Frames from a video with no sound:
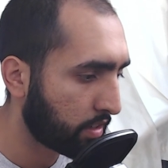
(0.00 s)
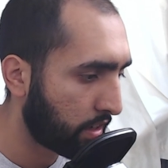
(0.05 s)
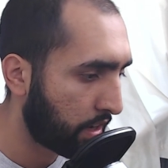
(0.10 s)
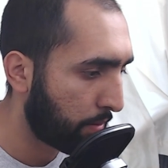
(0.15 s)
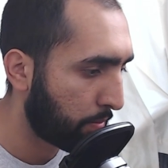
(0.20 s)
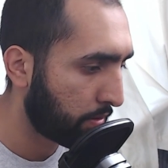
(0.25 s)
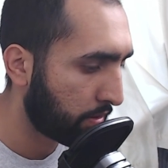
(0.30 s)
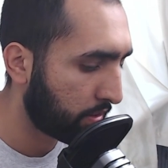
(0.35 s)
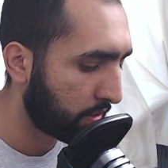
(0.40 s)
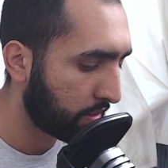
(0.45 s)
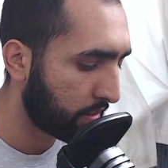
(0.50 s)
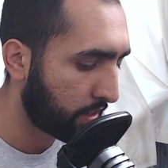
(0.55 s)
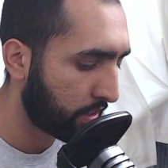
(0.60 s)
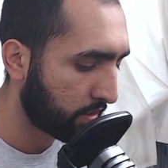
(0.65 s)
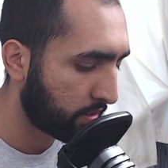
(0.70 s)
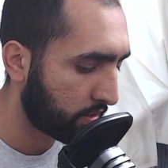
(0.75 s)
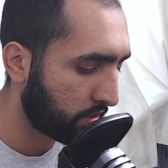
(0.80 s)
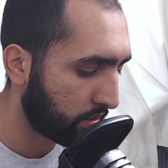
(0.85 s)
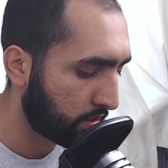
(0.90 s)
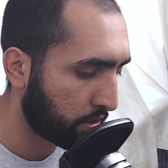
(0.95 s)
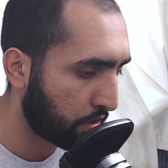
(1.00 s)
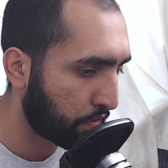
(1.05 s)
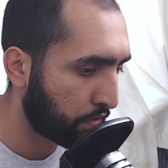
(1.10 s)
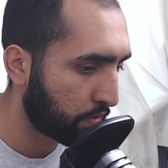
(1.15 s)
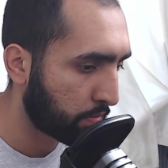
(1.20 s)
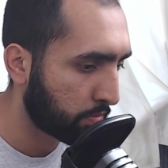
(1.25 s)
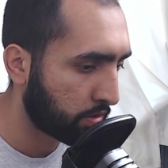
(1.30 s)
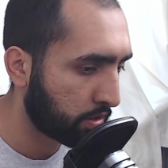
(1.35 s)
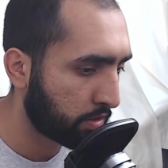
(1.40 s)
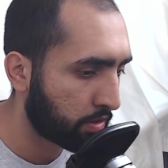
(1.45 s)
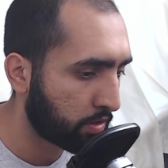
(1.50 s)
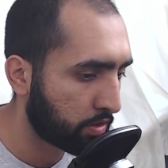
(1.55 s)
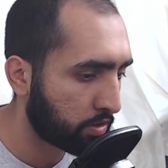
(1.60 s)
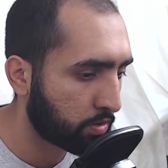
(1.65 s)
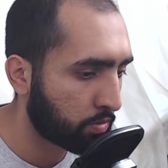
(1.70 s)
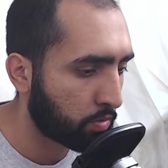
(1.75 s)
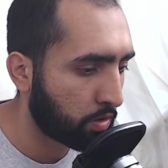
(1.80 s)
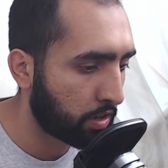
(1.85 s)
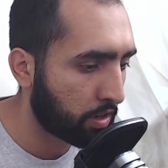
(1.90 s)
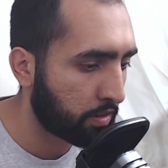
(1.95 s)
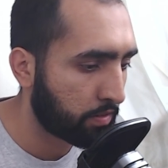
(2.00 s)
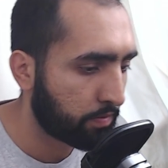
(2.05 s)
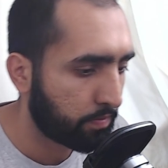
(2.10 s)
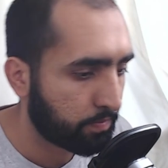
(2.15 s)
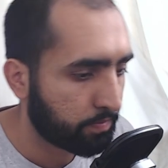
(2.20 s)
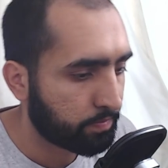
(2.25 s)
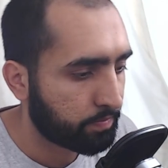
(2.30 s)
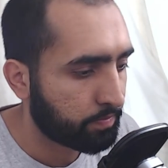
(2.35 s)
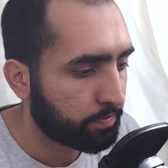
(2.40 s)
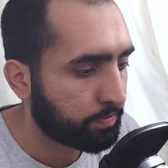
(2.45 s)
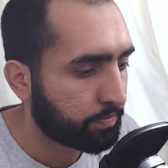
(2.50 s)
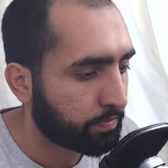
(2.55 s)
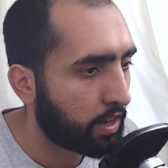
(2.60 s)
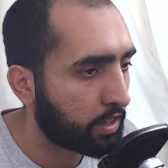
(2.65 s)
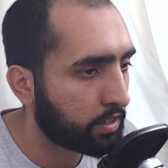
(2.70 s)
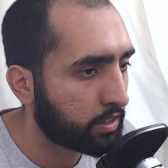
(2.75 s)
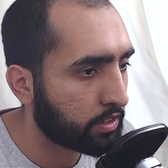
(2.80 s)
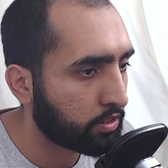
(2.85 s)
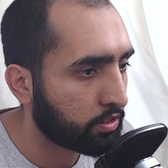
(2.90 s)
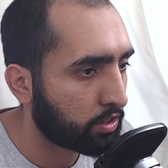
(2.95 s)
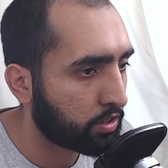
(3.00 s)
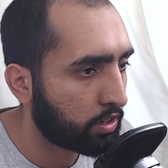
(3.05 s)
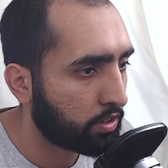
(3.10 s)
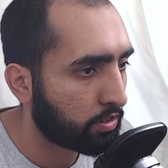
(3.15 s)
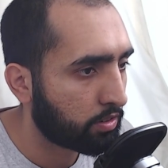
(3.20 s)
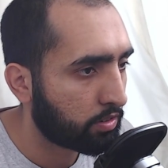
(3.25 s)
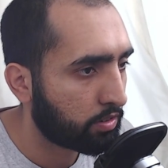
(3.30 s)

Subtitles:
I want the intensity to go from 0 to 1. And there you go.